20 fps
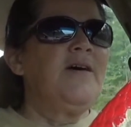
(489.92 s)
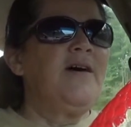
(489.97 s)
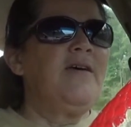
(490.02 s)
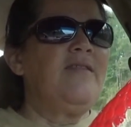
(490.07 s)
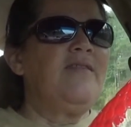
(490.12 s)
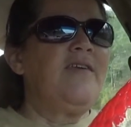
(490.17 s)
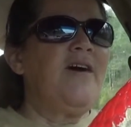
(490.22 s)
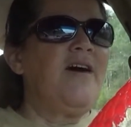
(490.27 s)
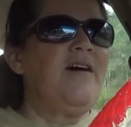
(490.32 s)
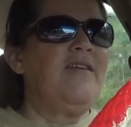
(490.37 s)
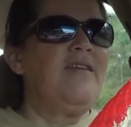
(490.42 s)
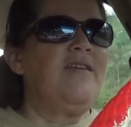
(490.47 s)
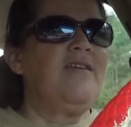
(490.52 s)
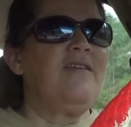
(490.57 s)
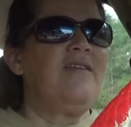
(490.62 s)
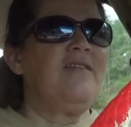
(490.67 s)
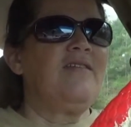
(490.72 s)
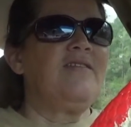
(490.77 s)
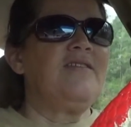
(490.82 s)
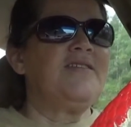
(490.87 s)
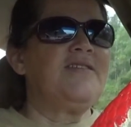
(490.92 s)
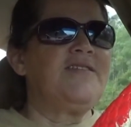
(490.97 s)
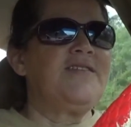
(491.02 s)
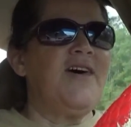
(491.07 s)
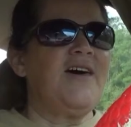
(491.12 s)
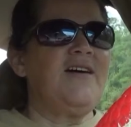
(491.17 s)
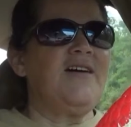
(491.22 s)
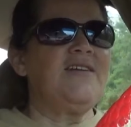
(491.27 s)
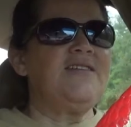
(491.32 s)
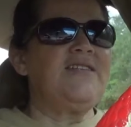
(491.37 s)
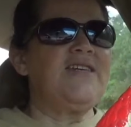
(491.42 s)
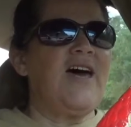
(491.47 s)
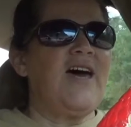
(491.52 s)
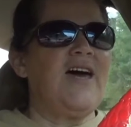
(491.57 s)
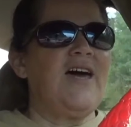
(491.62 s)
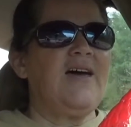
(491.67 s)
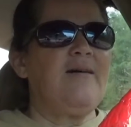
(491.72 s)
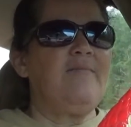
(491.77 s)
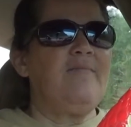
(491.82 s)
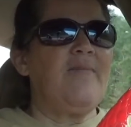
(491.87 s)
And then the second
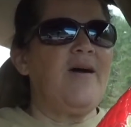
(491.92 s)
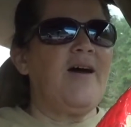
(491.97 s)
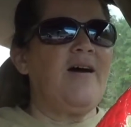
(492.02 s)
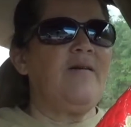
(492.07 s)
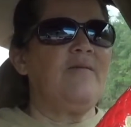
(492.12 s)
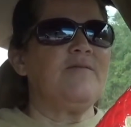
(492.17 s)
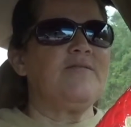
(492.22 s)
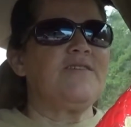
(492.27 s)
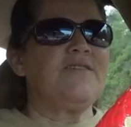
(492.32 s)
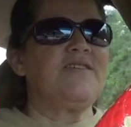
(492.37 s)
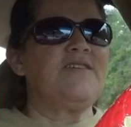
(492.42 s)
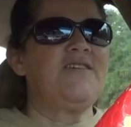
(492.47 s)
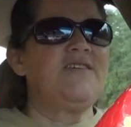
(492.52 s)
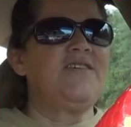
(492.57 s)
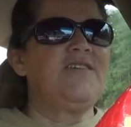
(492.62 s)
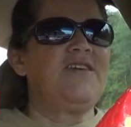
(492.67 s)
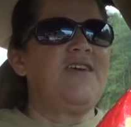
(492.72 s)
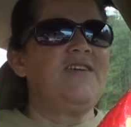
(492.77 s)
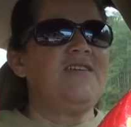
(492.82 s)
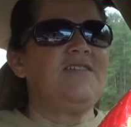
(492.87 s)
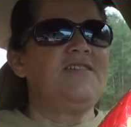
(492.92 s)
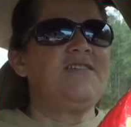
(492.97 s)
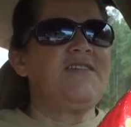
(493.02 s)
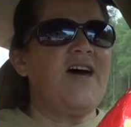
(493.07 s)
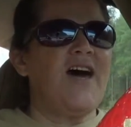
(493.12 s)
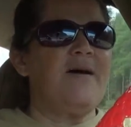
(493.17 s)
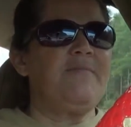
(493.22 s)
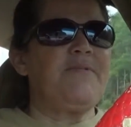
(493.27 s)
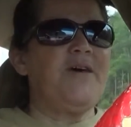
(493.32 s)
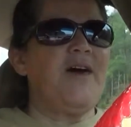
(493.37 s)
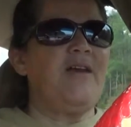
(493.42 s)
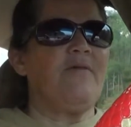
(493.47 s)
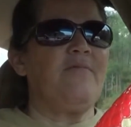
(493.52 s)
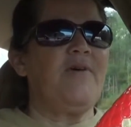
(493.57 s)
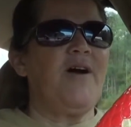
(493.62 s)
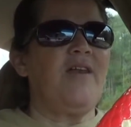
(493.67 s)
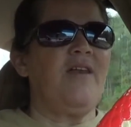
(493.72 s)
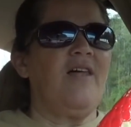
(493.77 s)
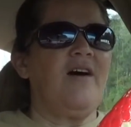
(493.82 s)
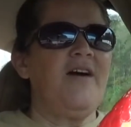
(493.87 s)
time I was stopped at a
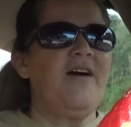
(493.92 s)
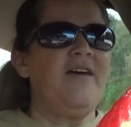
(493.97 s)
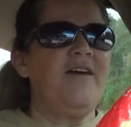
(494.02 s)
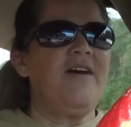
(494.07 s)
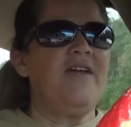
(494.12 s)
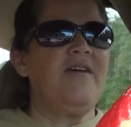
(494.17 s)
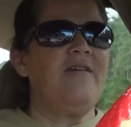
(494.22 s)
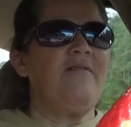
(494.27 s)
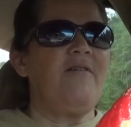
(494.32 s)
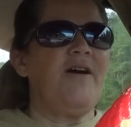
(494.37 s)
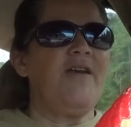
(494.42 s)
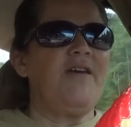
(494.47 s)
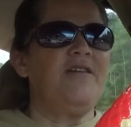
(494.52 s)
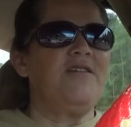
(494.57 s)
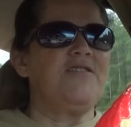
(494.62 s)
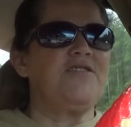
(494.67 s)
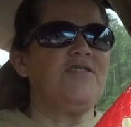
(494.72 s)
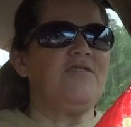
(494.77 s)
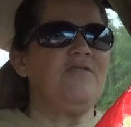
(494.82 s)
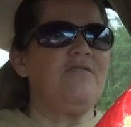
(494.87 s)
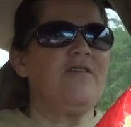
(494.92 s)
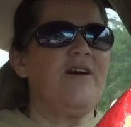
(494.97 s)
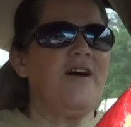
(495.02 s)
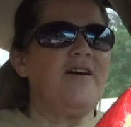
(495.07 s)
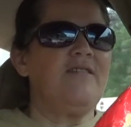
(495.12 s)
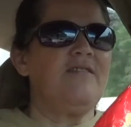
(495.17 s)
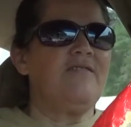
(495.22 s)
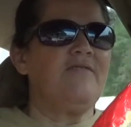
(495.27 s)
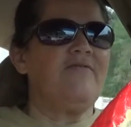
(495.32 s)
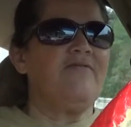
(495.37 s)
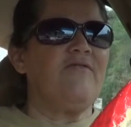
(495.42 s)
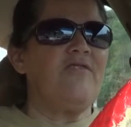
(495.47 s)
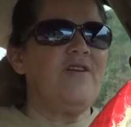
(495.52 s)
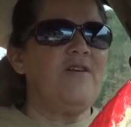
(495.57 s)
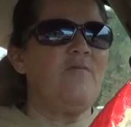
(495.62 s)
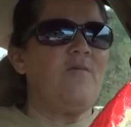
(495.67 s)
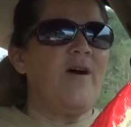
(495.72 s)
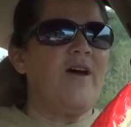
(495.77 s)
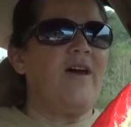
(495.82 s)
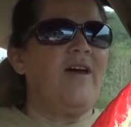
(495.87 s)
red light getting ready to turn onto the
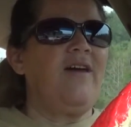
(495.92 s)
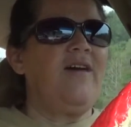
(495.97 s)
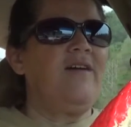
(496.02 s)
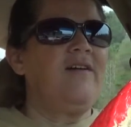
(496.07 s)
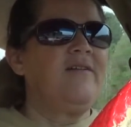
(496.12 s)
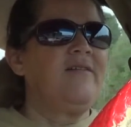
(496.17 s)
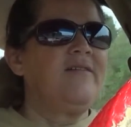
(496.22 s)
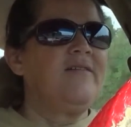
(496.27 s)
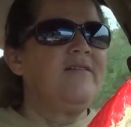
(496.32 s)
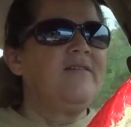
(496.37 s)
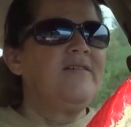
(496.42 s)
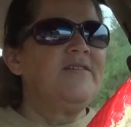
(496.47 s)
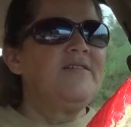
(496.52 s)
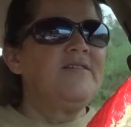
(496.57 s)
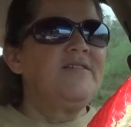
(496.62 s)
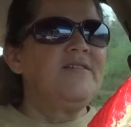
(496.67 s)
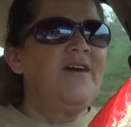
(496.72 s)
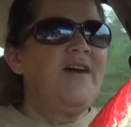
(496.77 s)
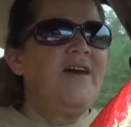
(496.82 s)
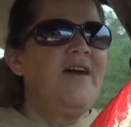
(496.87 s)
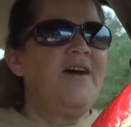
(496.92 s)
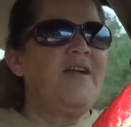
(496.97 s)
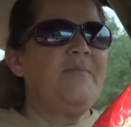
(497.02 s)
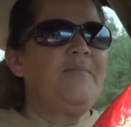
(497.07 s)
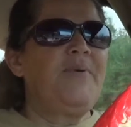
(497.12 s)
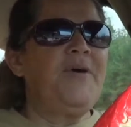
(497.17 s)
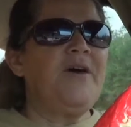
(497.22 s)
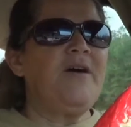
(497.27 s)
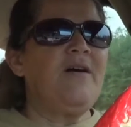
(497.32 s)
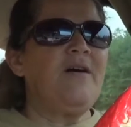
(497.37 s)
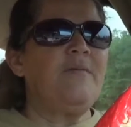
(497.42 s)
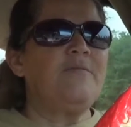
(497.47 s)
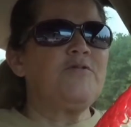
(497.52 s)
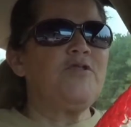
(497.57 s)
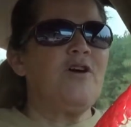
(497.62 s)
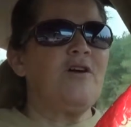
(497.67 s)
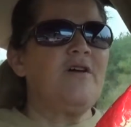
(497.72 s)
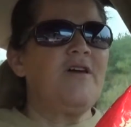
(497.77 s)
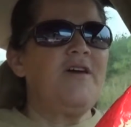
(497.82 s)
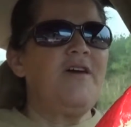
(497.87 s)
freeway, and a pickup
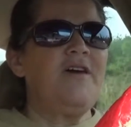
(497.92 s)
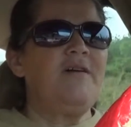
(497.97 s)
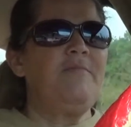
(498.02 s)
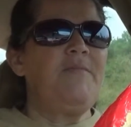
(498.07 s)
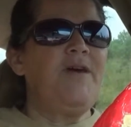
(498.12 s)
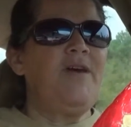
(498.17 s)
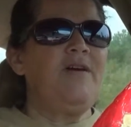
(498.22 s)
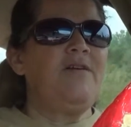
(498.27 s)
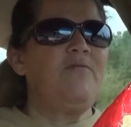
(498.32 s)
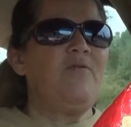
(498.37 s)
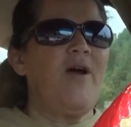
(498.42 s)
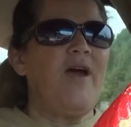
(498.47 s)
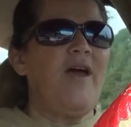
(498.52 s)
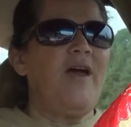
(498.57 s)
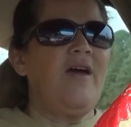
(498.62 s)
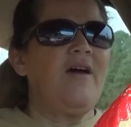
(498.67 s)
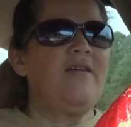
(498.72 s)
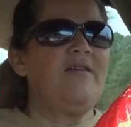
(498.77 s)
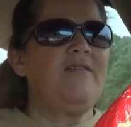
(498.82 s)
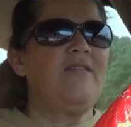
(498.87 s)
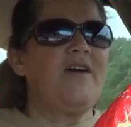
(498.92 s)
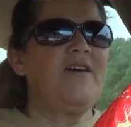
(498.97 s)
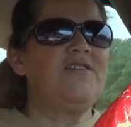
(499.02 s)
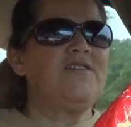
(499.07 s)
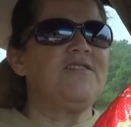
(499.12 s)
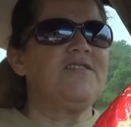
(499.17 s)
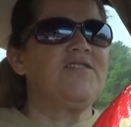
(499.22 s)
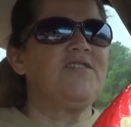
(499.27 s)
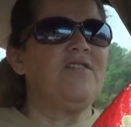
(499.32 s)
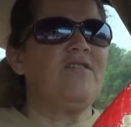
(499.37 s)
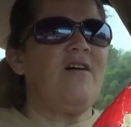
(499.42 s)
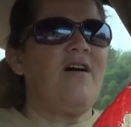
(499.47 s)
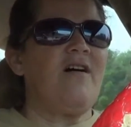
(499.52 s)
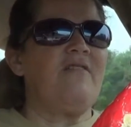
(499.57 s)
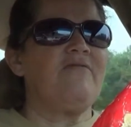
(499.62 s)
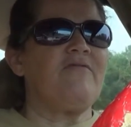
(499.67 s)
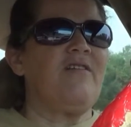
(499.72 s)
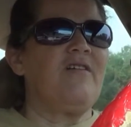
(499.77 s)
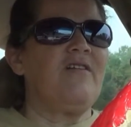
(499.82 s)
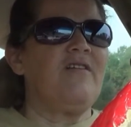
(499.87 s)
truck hit me and ran. They just took
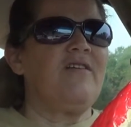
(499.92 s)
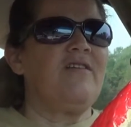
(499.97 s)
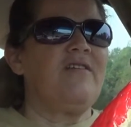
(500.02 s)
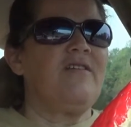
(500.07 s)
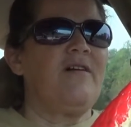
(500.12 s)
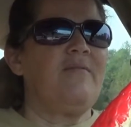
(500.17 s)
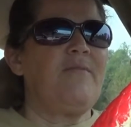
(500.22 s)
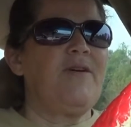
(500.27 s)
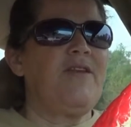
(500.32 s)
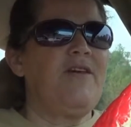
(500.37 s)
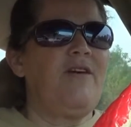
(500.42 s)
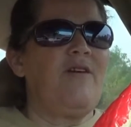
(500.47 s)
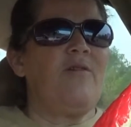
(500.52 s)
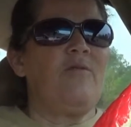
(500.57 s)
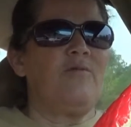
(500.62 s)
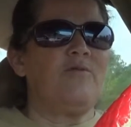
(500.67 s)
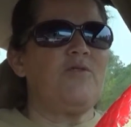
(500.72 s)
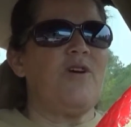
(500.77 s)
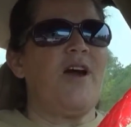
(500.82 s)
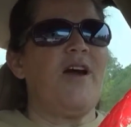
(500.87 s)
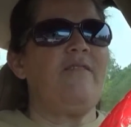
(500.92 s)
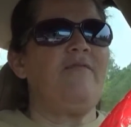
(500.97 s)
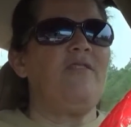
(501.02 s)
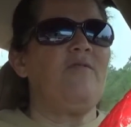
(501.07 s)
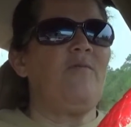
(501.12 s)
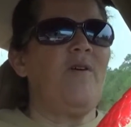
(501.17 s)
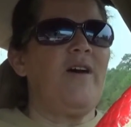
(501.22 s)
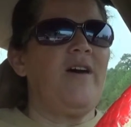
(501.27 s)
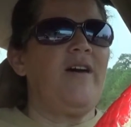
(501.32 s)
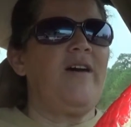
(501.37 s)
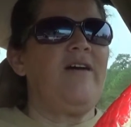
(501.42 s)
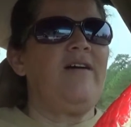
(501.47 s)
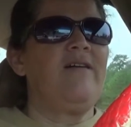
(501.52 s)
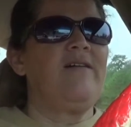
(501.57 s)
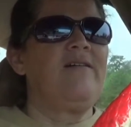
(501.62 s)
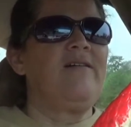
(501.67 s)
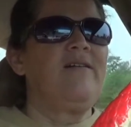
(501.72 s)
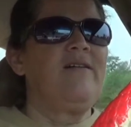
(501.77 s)
off running. I mean, you know, driving away.